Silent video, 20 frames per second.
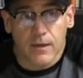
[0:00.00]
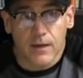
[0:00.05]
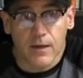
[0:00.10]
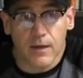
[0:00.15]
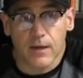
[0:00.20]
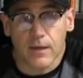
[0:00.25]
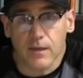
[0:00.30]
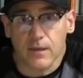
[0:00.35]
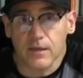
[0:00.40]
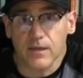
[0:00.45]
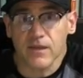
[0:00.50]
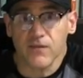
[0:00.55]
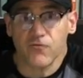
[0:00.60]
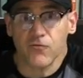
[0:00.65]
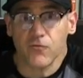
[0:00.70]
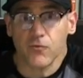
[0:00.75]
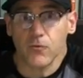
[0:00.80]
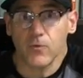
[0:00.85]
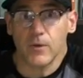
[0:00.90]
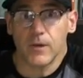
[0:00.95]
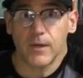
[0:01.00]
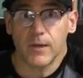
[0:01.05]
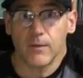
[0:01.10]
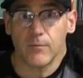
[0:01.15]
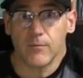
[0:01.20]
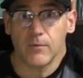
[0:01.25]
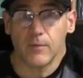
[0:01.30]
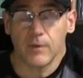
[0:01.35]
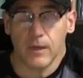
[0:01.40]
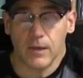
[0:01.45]
live through
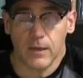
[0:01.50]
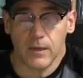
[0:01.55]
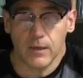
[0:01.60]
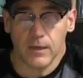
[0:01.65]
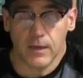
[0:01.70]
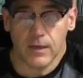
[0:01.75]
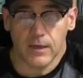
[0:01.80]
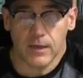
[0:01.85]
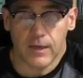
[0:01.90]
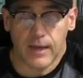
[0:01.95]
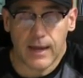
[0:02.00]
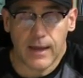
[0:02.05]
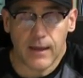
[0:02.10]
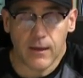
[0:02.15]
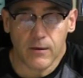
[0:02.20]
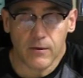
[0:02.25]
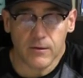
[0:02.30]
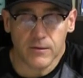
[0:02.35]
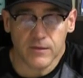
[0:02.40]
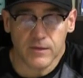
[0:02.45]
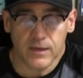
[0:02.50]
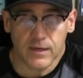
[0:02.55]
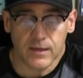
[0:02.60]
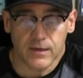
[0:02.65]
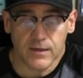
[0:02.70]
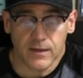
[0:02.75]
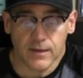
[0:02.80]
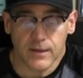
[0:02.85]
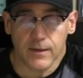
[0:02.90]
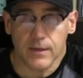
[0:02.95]
him, and how
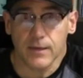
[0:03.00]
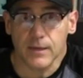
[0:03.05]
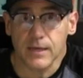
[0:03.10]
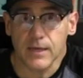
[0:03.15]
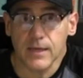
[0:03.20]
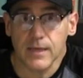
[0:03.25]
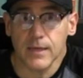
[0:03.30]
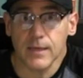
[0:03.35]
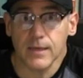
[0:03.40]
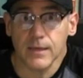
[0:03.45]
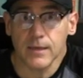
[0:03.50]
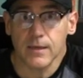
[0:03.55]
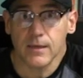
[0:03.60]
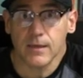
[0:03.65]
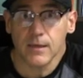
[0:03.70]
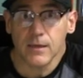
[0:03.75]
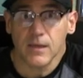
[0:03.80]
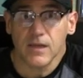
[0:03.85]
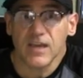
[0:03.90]
that he